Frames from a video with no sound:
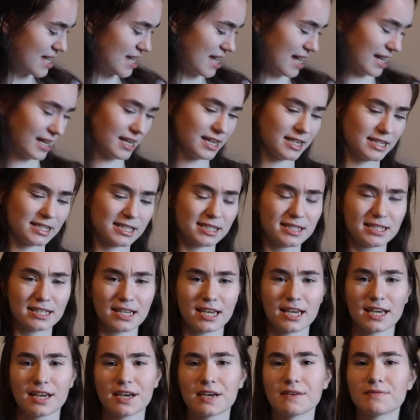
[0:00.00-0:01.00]
I kind of
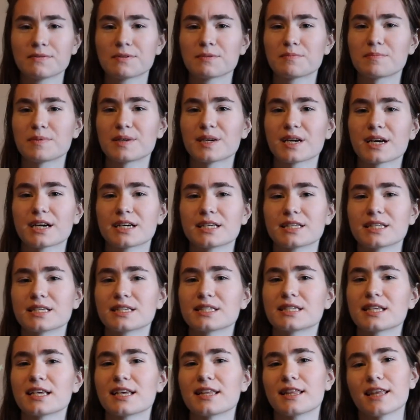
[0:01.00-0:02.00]
saved
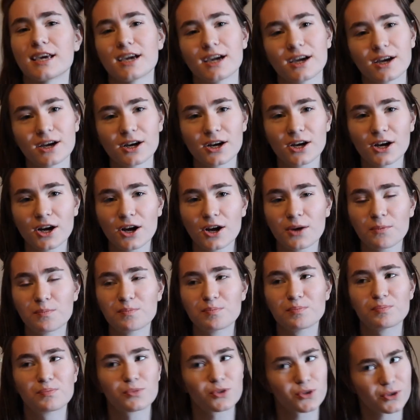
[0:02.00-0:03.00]
because they're
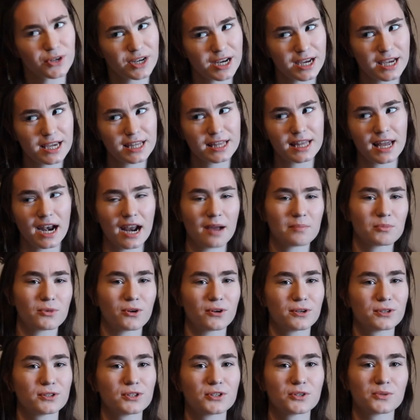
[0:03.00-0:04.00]
three that I'm
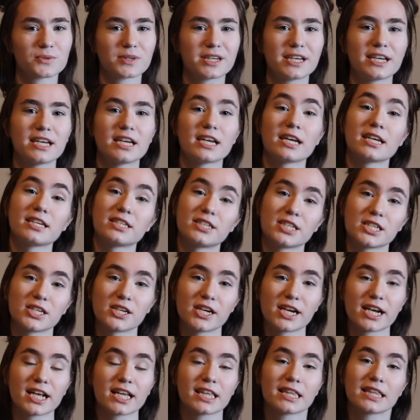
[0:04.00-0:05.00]
going to read
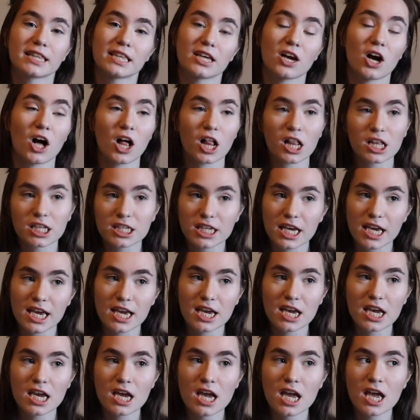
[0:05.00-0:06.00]
during the
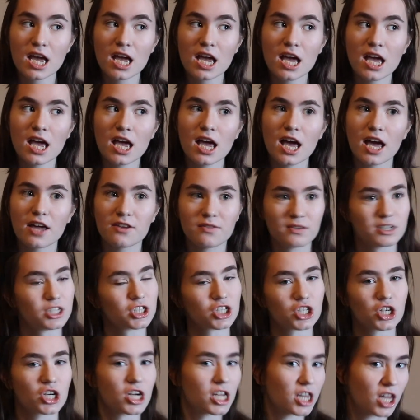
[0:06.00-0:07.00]
holiday
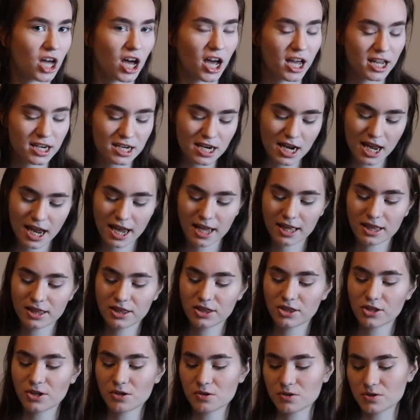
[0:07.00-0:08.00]
adventure-a-thon, and
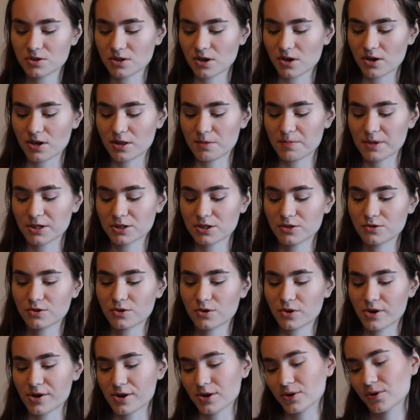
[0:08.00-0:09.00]
those are The Picture of
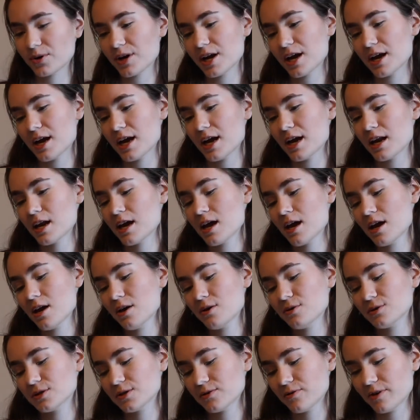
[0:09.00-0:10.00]
Dorian Gray,
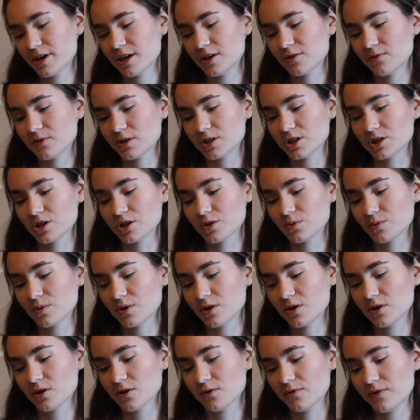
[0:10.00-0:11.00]
Who's Afraid of Virginia
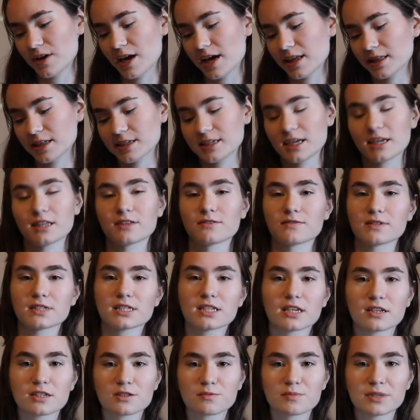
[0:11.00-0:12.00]
Woolf, and The Death of a
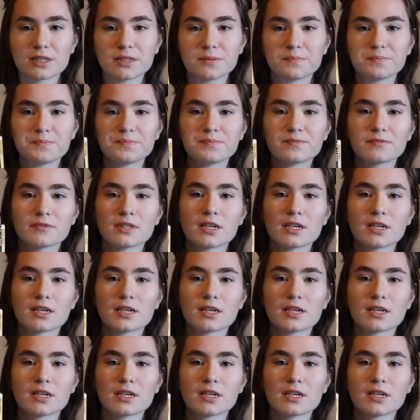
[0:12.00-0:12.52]
Salesman.